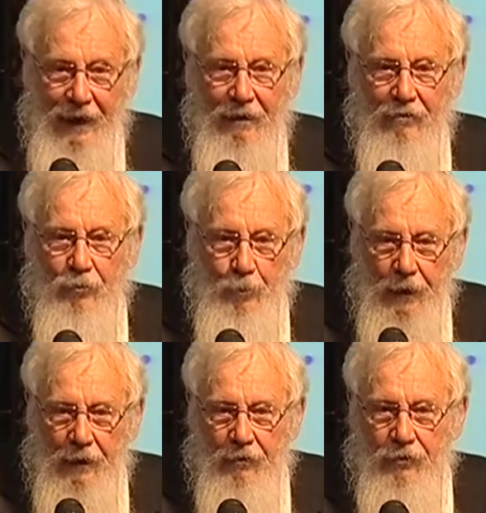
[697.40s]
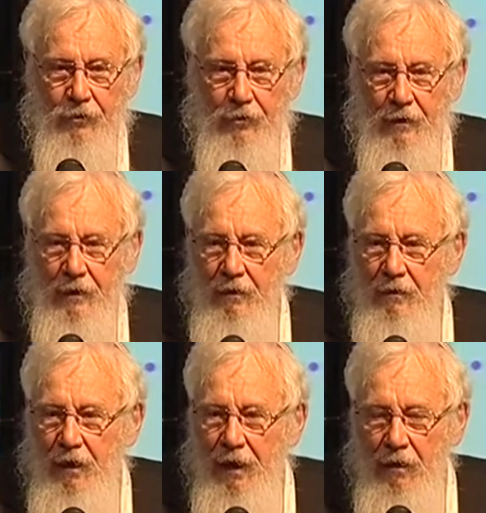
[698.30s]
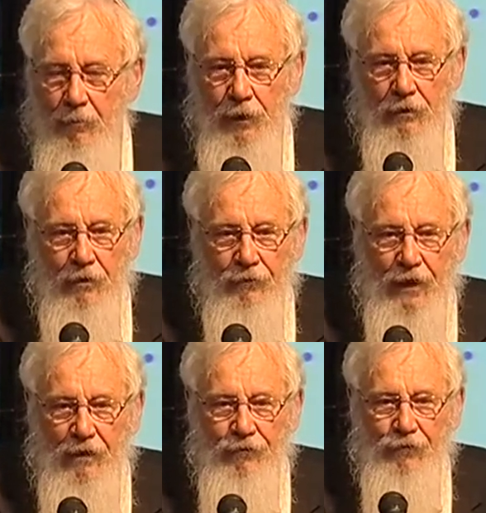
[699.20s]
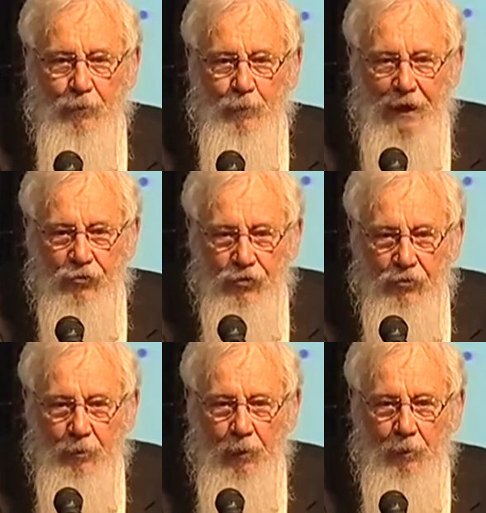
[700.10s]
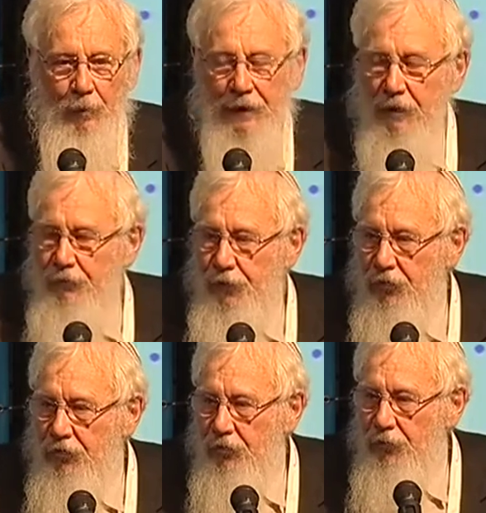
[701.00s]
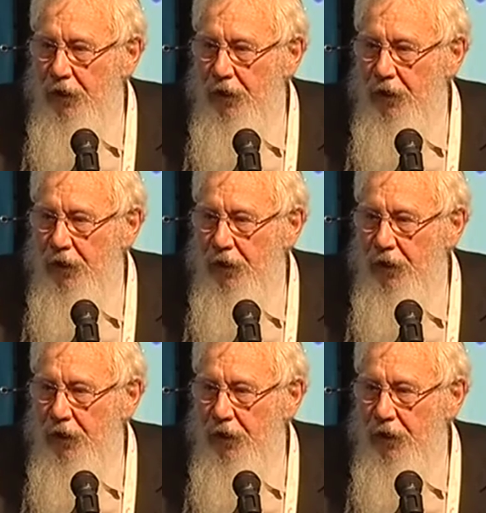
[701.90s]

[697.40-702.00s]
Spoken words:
that speaks to the element of information. Remember my definition of